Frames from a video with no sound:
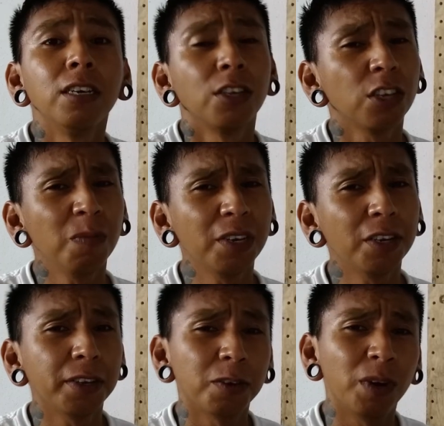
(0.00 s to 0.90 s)
So
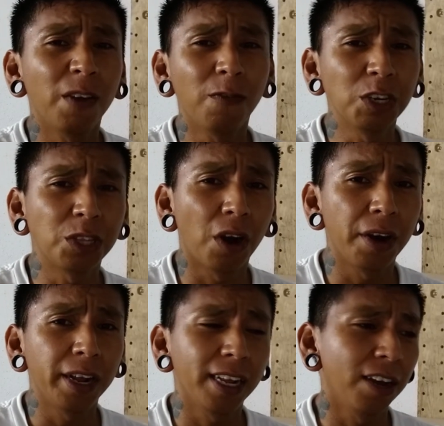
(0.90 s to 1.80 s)
amigos, when I first
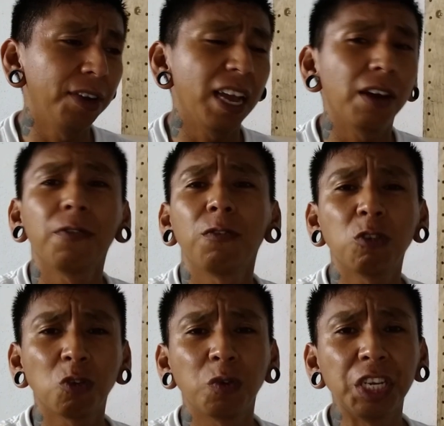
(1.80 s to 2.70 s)
started I only had a few
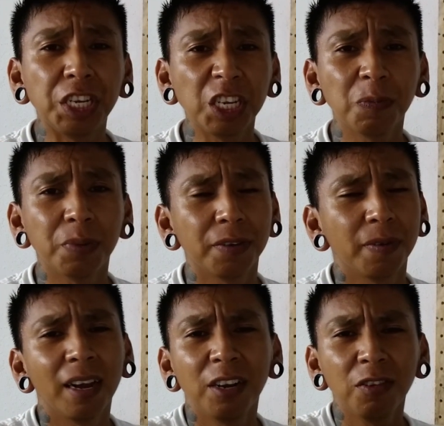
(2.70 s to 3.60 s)
squeegees,
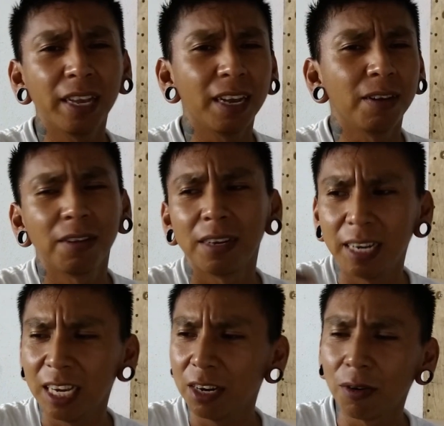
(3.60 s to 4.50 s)
but I knew that
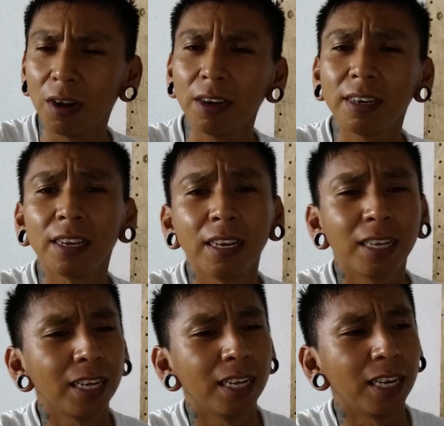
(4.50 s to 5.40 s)
later on
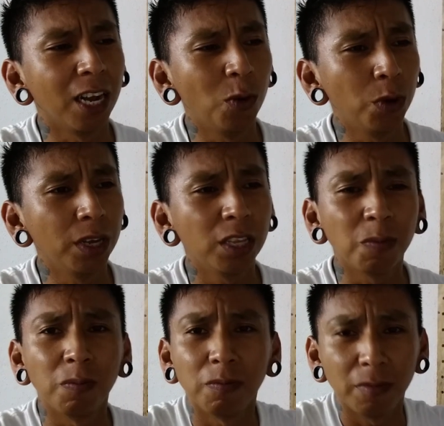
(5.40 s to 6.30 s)
I would end
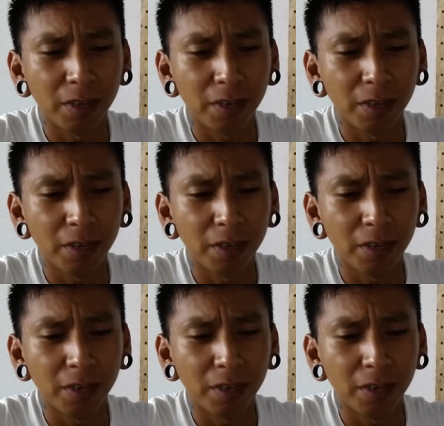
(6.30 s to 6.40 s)
up